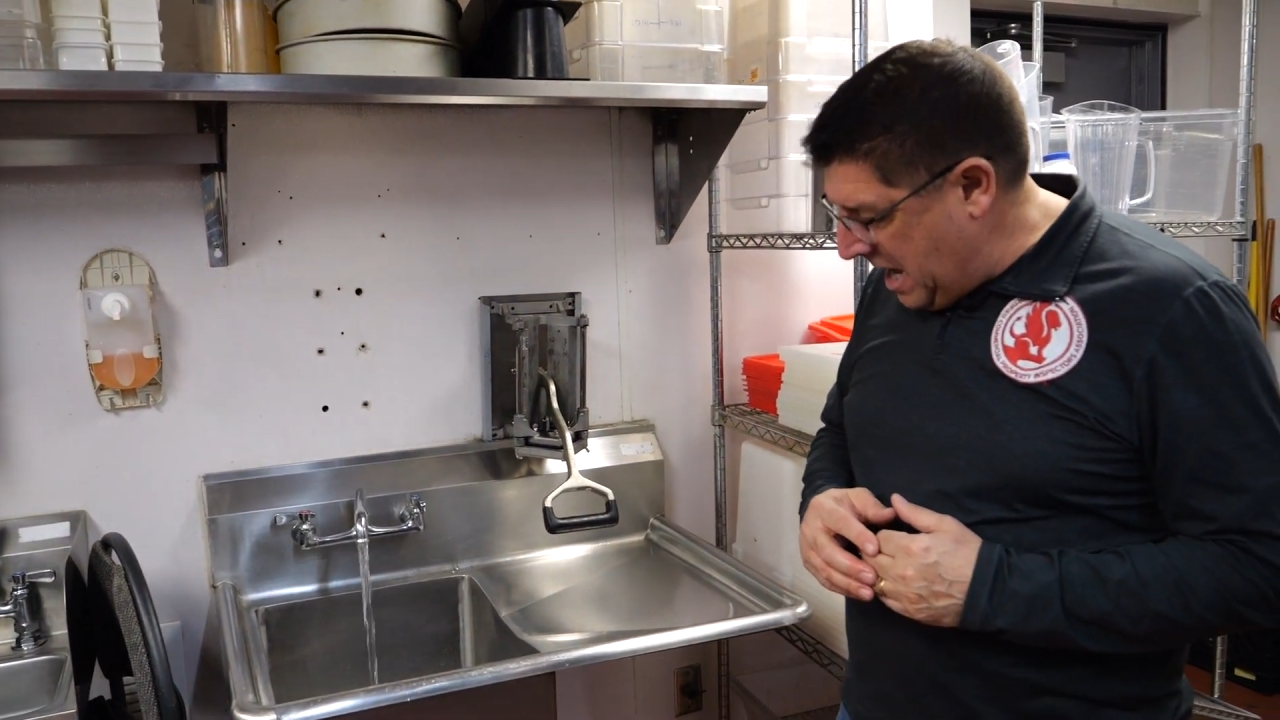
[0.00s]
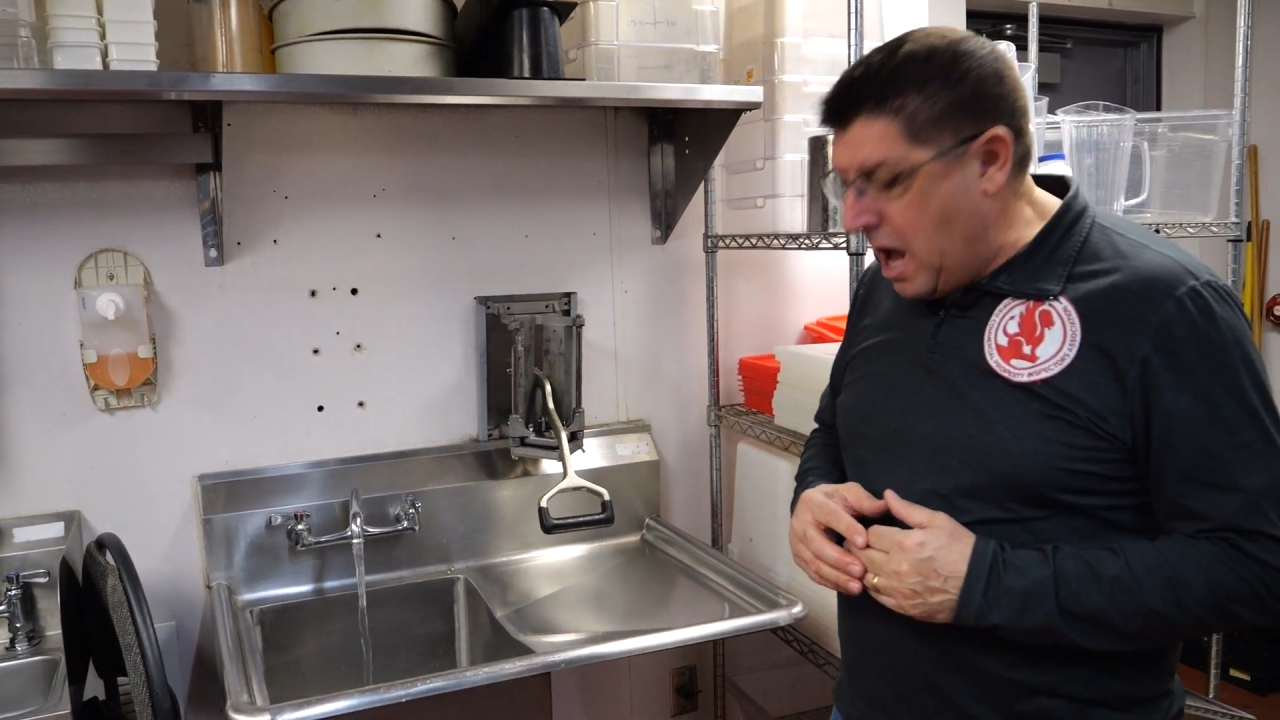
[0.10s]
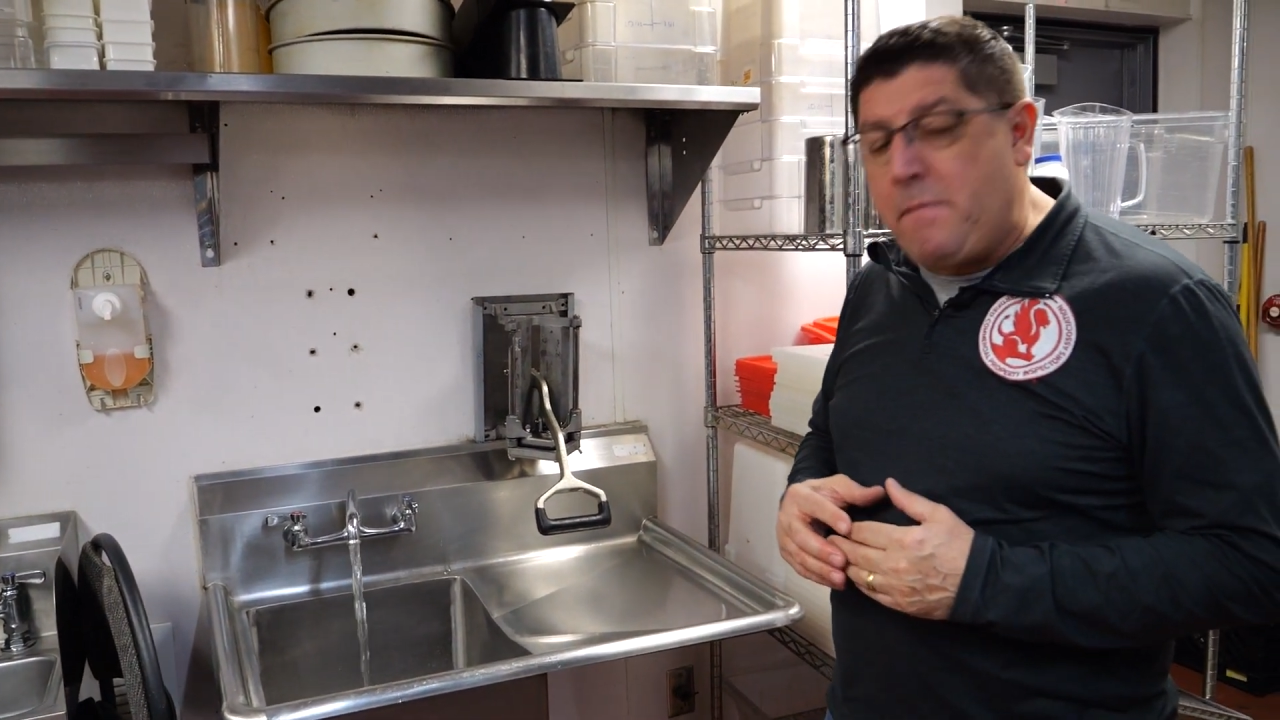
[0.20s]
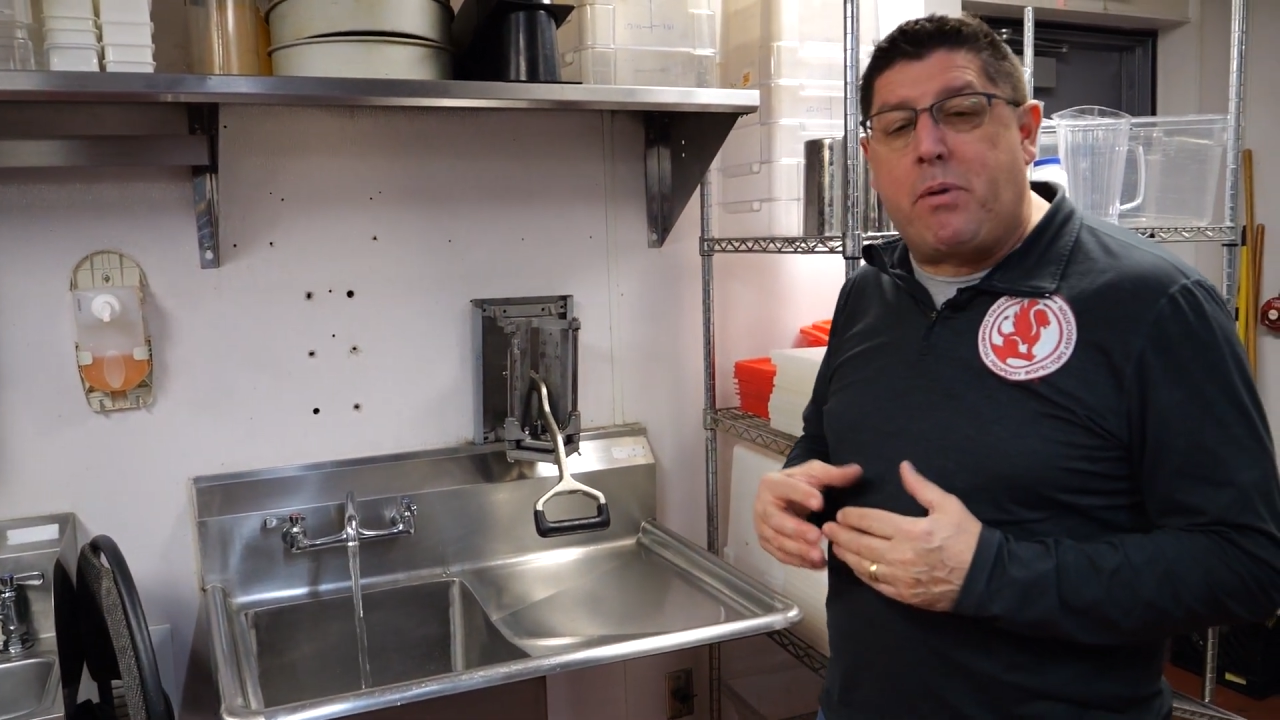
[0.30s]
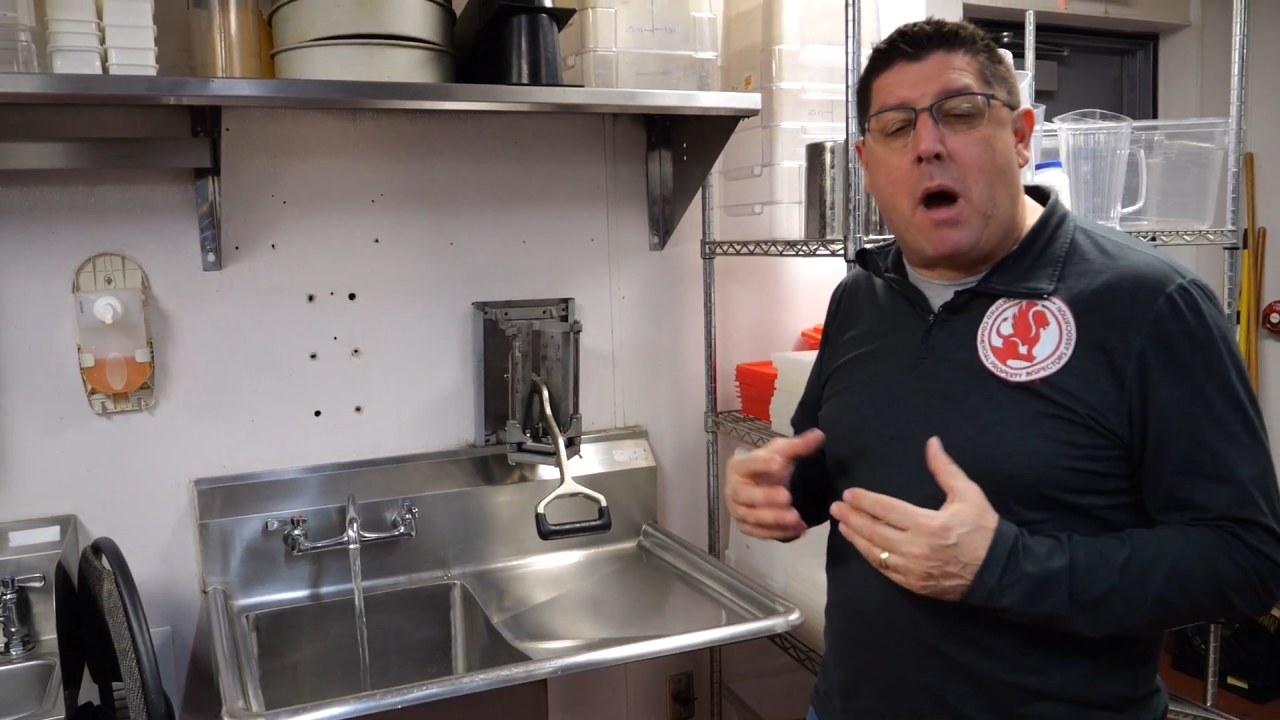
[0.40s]

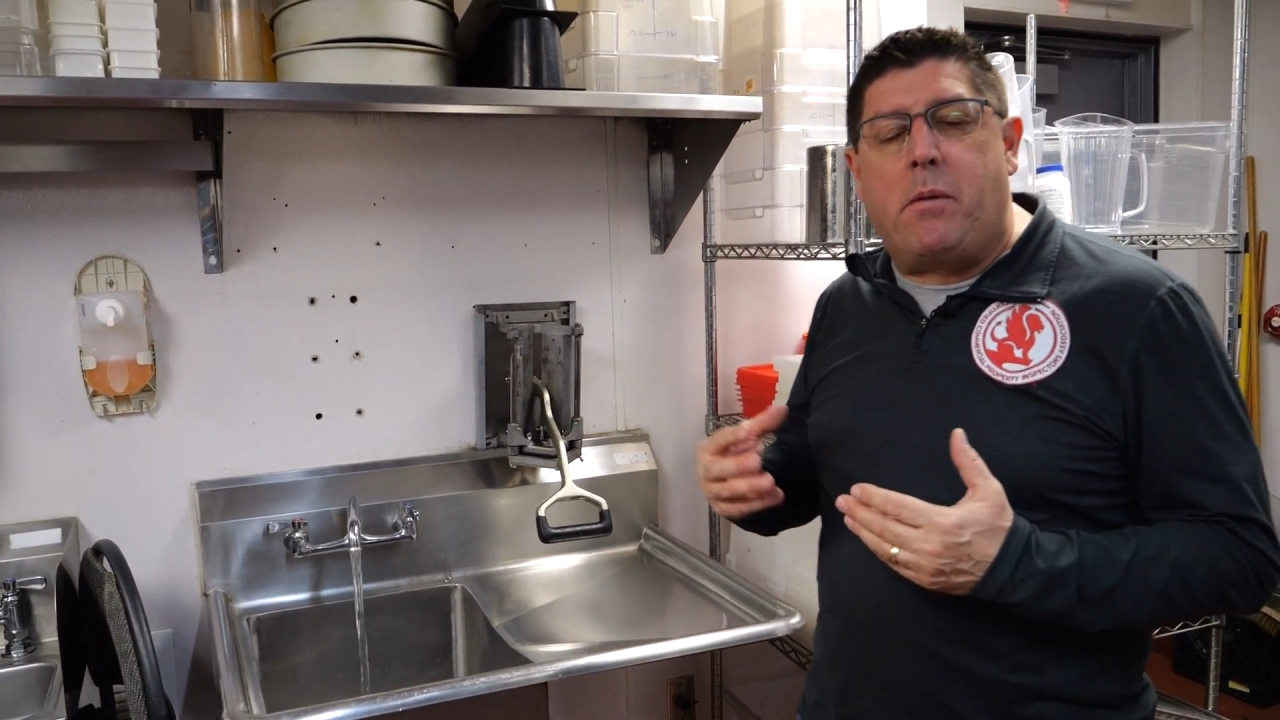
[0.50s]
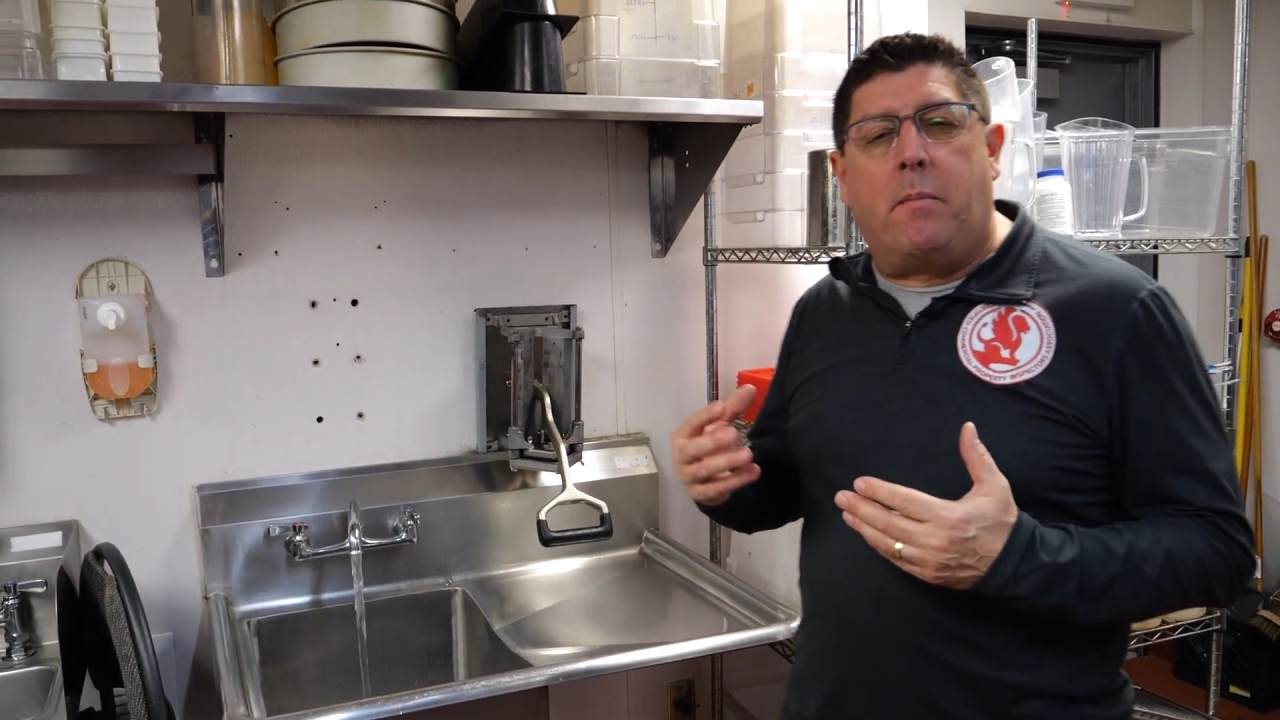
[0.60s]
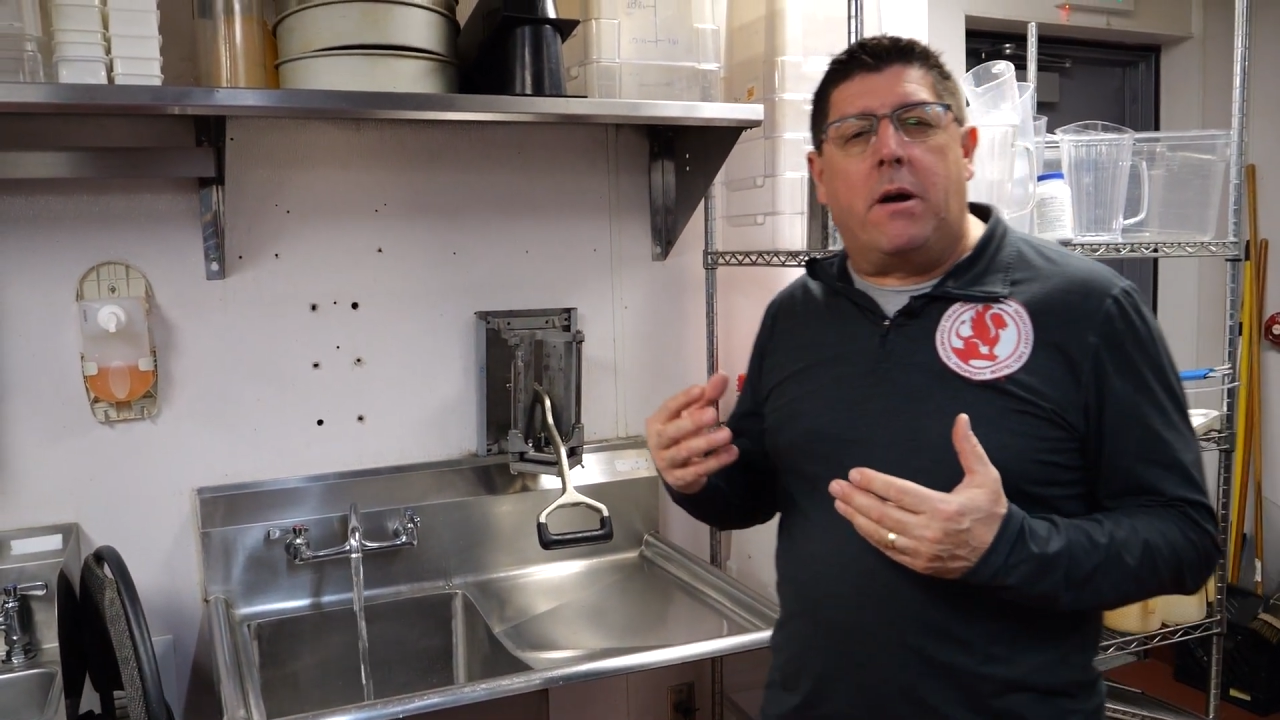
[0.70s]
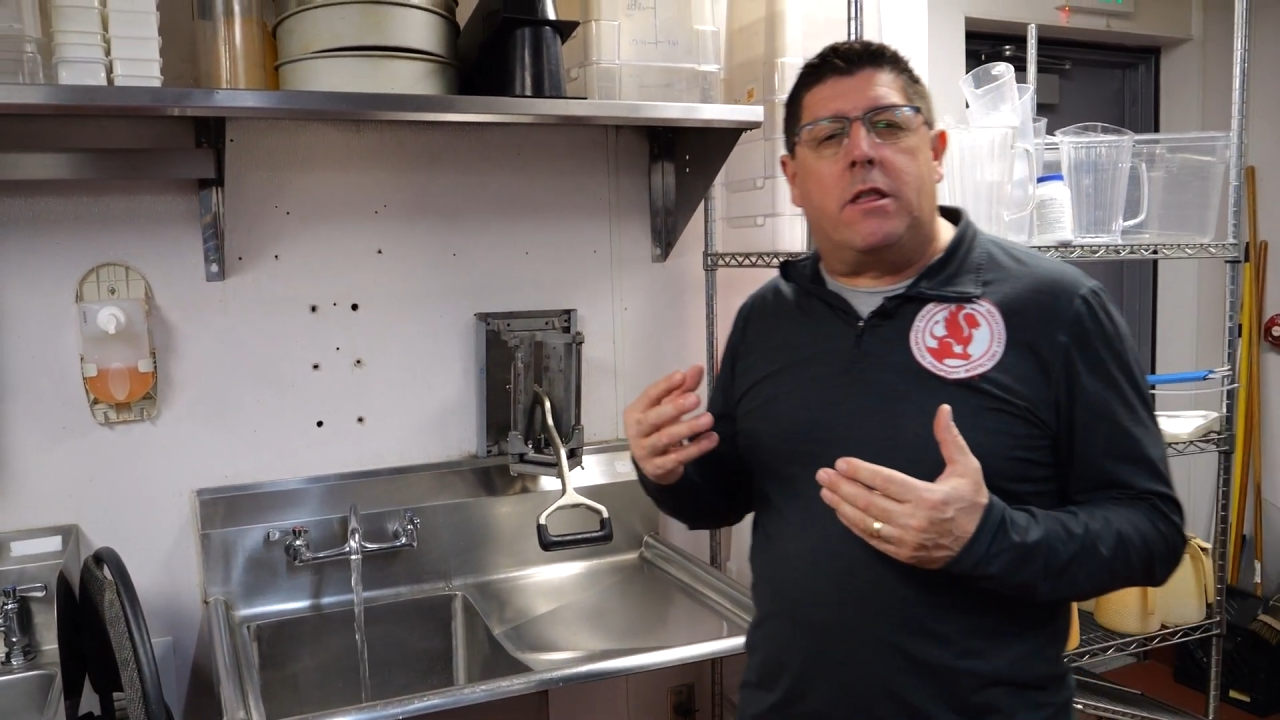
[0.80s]
and probably